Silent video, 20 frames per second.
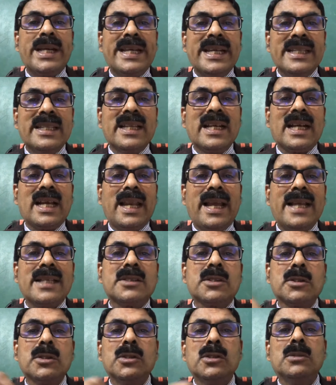in the
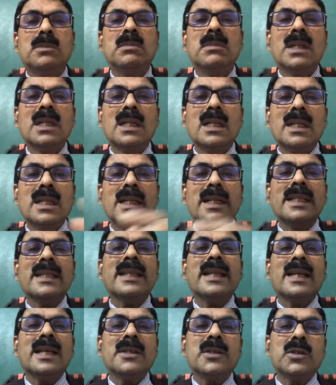classroom
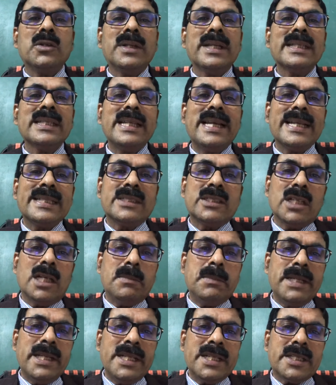during the
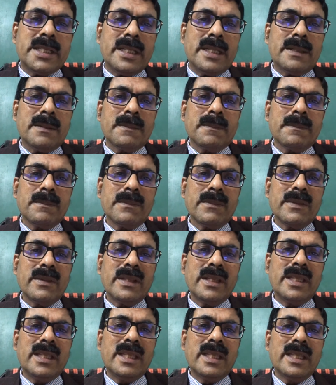examination?
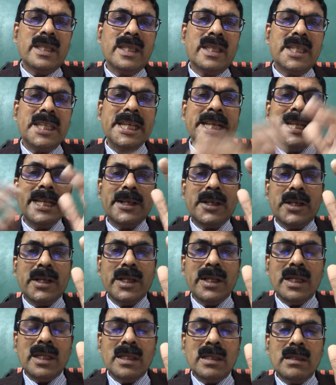Think
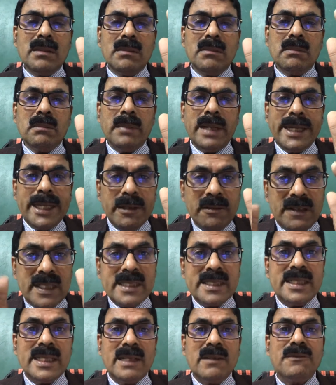by
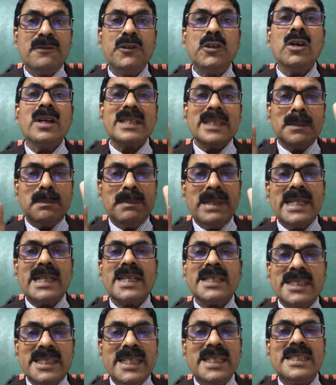yourself. You are the
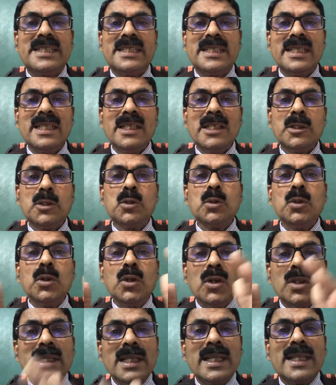better judge to
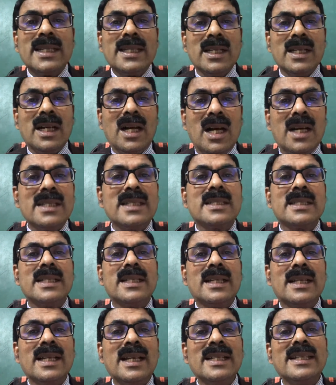know that
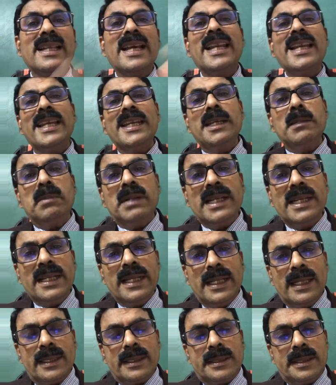answer than anybody
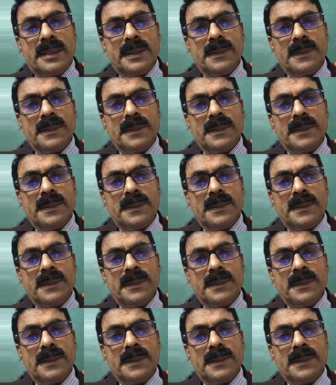else.